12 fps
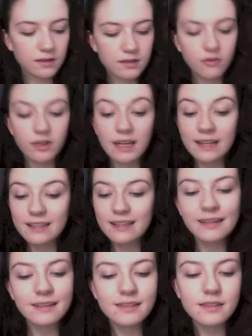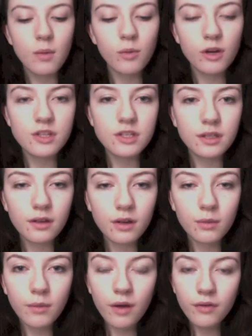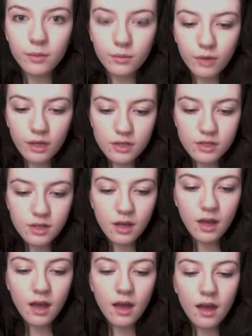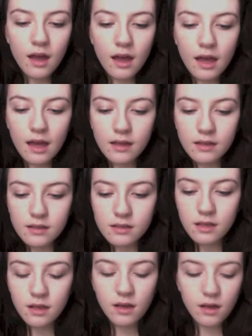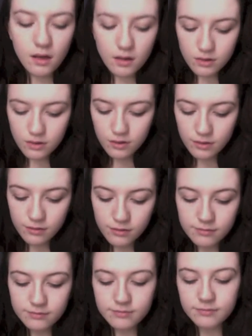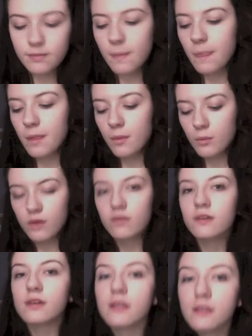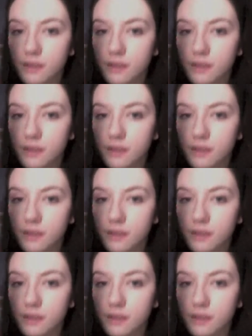Techniques brushing or buffing brush and sort of buff it into